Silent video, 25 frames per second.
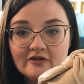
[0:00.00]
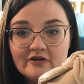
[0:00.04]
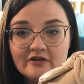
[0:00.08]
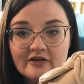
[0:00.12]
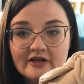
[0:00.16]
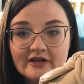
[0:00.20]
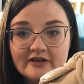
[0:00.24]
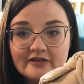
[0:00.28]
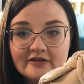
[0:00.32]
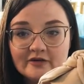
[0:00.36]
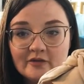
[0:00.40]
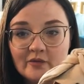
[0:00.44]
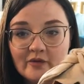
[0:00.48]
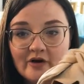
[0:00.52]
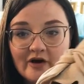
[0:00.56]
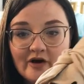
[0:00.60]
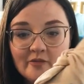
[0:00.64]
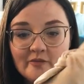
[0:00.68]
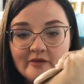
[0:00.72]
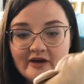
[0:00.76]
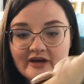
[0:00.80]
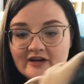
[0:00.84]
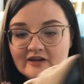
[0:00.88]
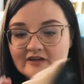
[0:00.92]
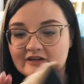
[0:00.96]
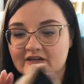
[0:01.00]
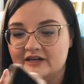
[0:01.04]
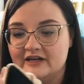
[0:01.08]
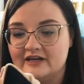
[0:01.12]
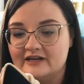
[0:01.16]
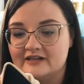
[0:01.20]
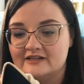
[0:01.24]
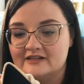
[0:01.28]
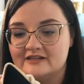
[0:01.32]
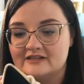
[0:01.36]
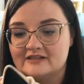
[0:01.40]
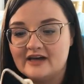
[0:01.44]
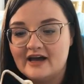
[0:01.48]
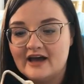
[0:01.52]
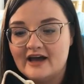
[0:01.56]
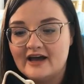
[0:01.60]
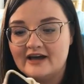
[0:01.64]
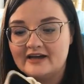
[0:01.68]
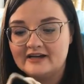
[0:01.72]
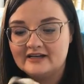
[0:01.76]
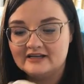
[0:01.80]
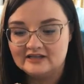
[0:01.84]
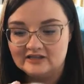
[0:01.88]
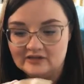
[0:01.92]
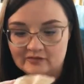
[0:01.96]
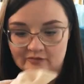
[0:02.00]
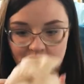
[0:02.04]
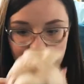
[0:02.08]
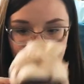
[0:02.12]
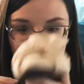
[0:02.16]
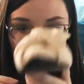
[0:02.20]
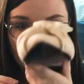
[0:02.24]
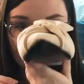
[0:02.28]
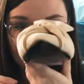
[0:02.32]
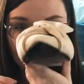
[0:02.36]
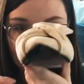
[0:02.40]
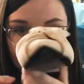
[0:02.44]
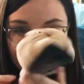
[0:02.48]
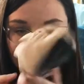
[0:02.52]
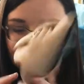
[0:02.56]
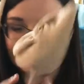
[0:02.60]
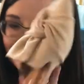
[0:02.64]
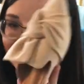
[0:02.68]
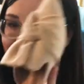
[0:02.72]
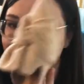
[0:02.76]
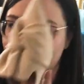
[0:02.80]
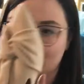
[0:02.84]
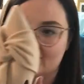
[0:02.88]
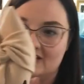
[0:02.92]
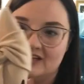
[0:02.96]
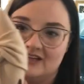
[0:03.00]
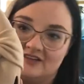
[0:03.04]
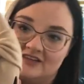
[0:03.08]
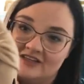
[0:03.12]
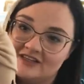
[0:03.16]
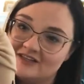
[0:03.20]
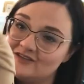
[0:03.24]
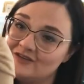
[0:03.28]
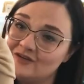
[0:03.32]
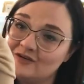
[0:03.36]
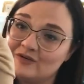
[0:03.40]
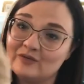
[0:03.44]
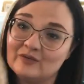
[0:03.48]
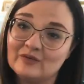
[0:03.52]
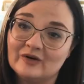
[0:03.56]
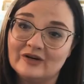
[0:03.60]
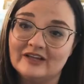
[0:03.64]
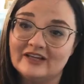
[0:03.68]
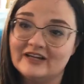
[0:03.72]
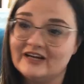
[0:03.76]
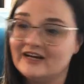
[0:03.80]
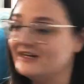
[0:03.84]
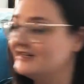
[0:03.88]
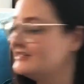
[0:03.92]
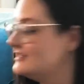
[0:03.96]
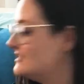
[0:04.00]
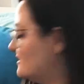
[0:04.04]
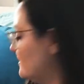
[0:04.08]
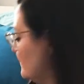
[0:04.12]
like they're well made on the inside, and the bow, and these look really nice